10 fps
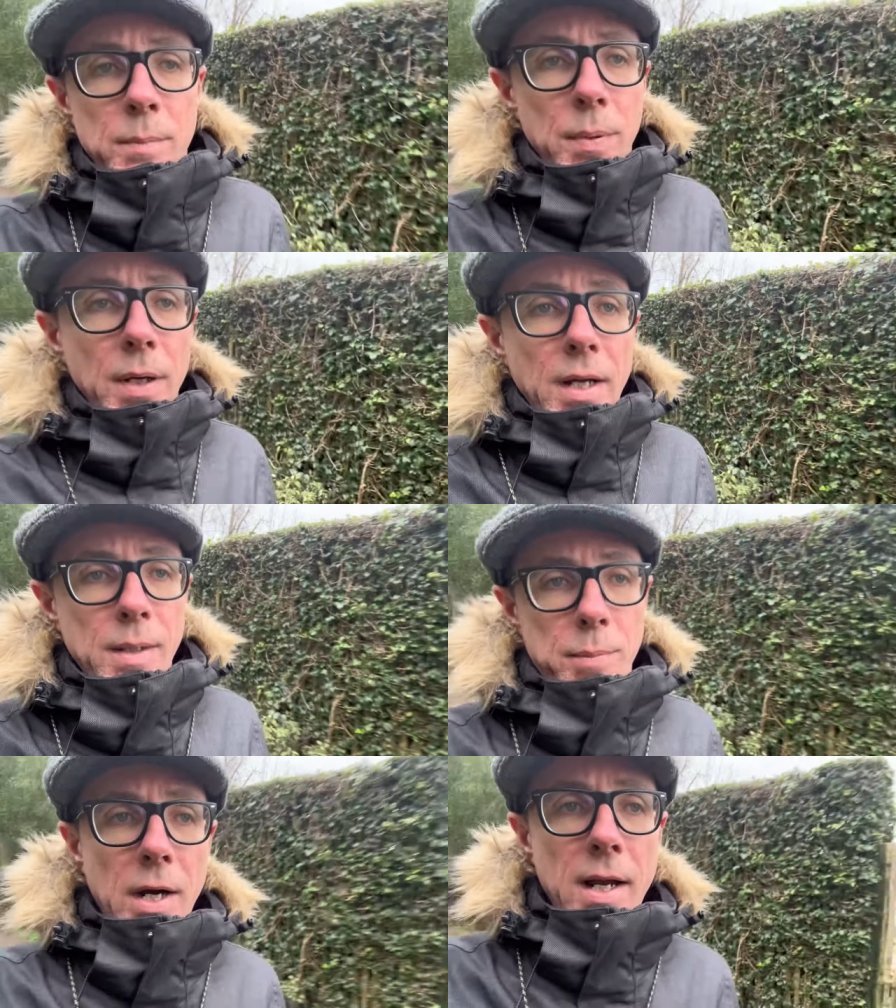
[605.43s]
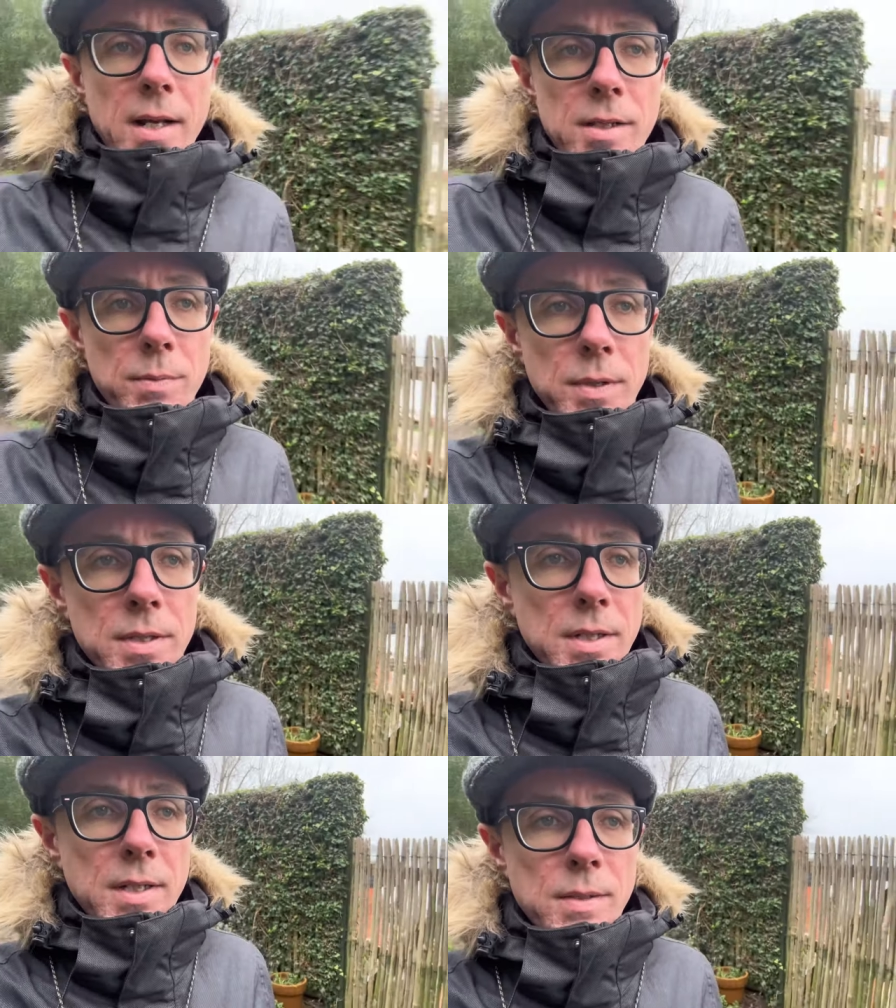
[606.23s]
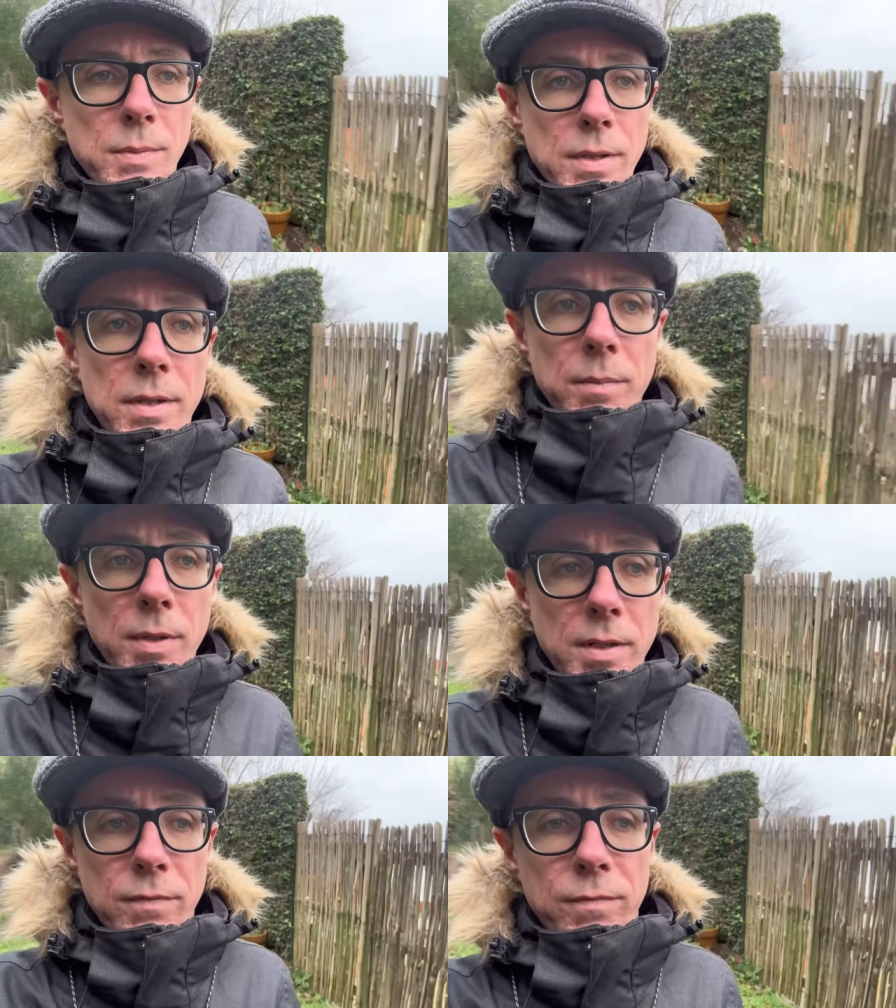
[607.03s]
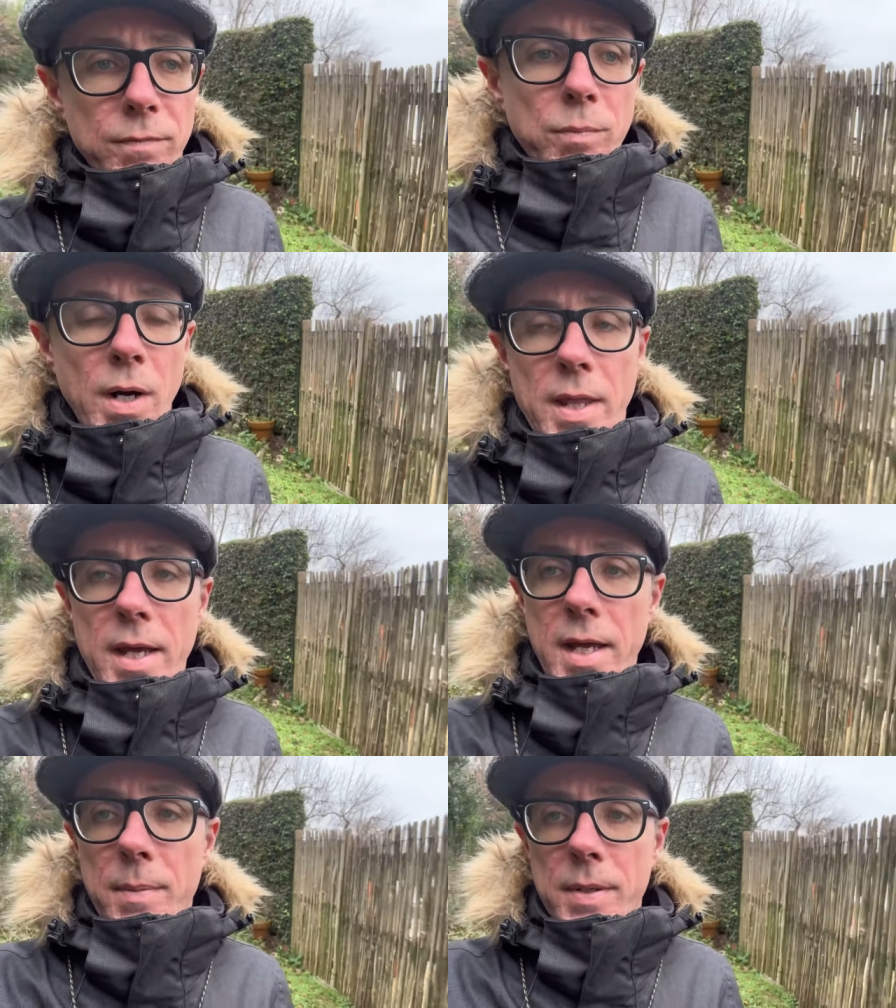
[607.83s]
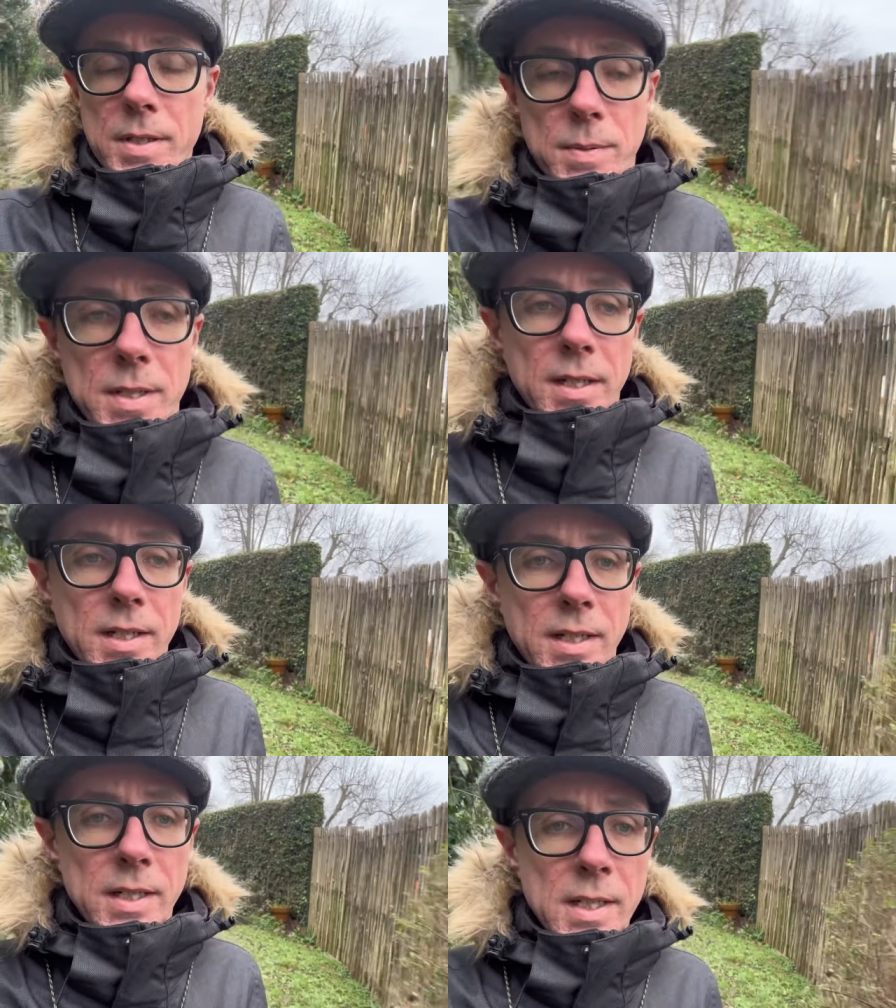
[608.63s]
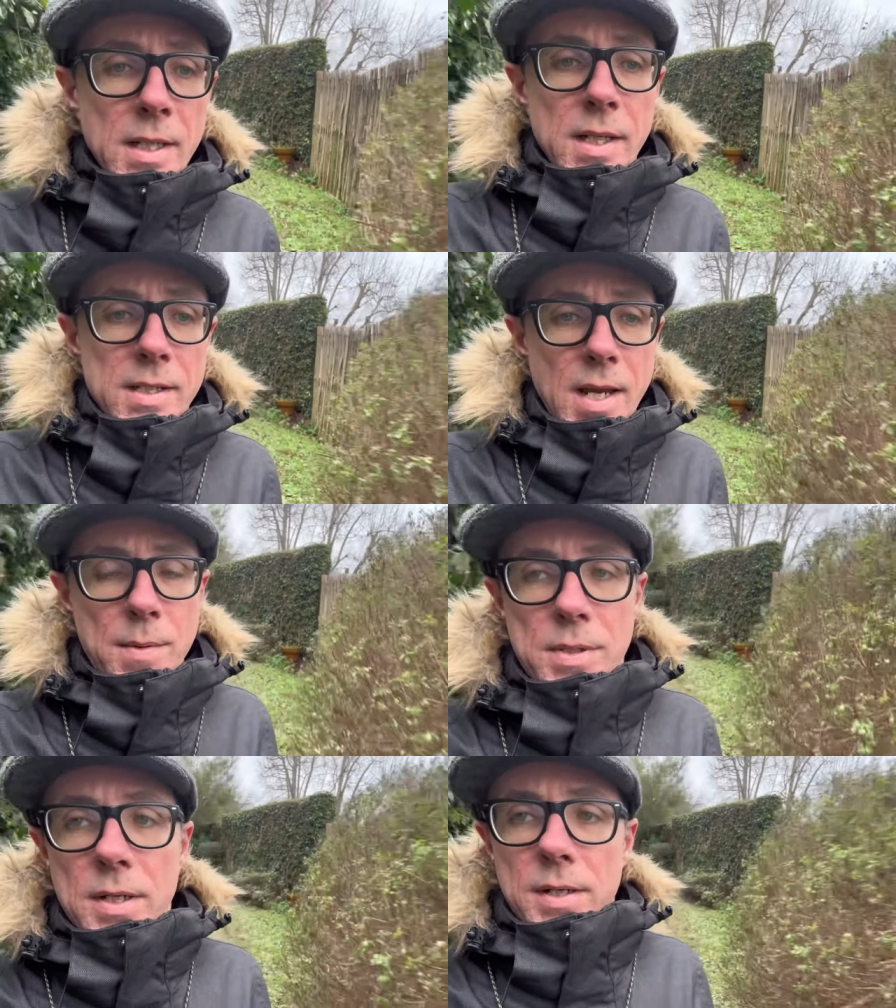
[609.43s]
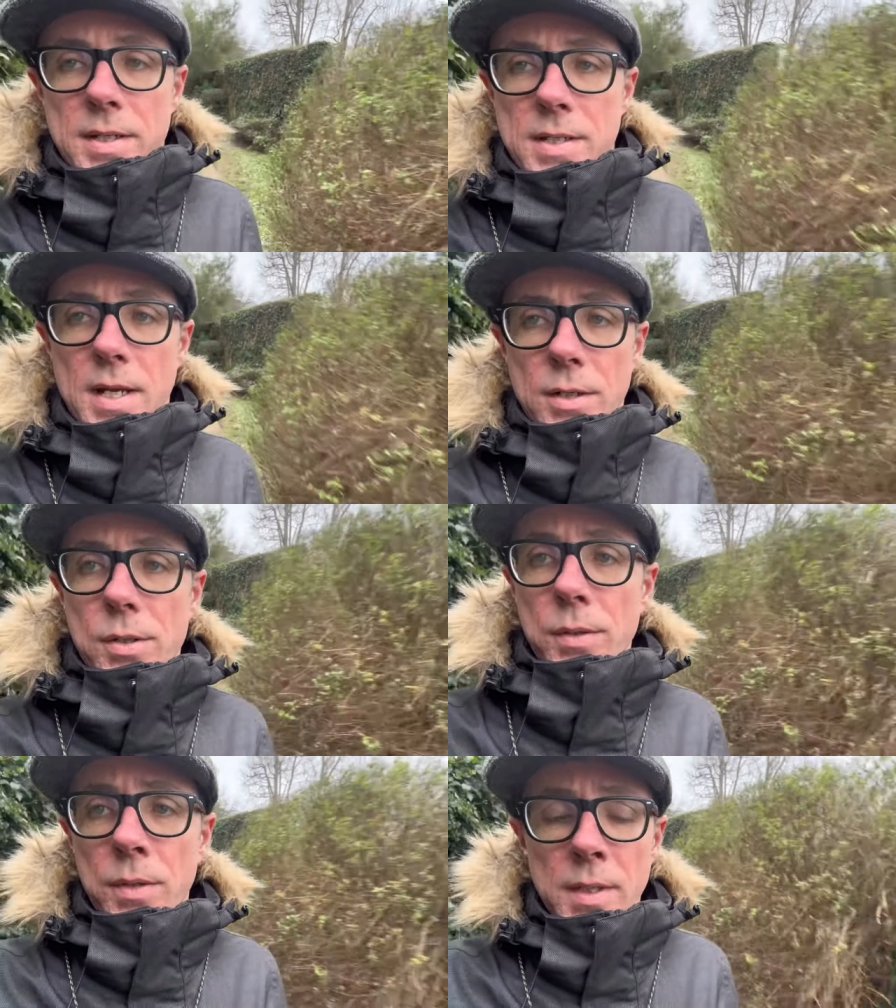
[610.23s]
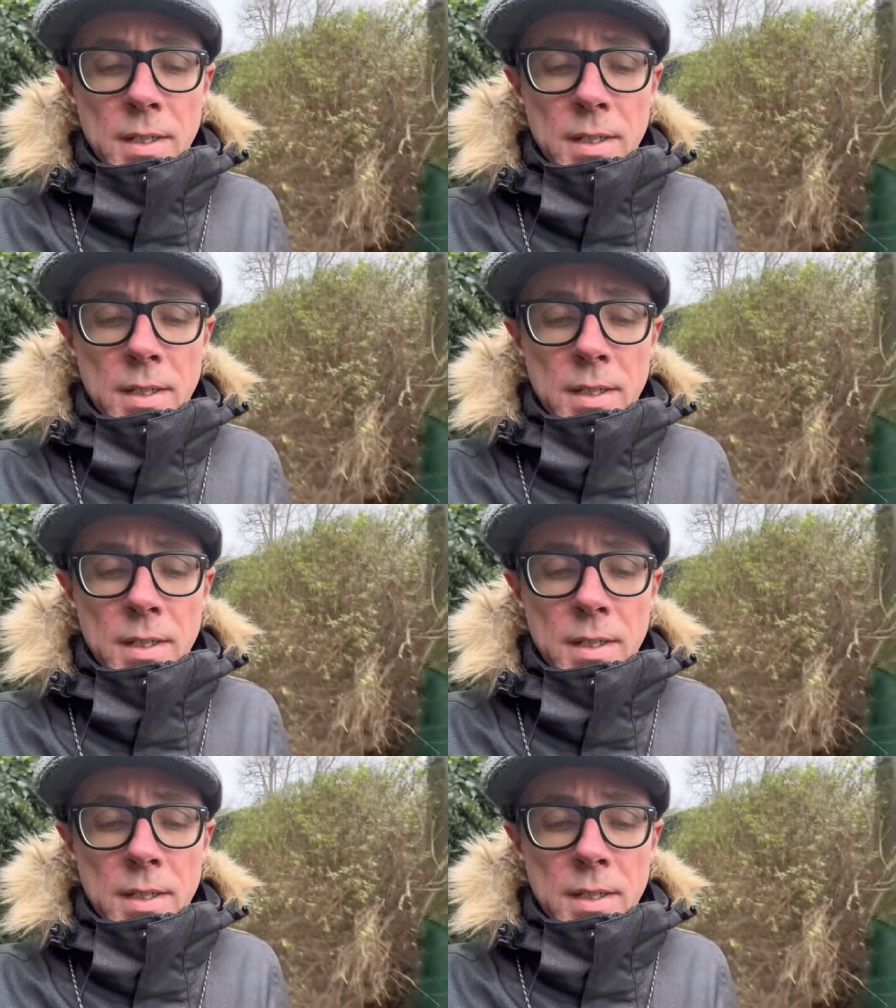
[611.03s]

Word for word: But at Brands, with the with with the one of the hairpins particularly, it's absolutely essential.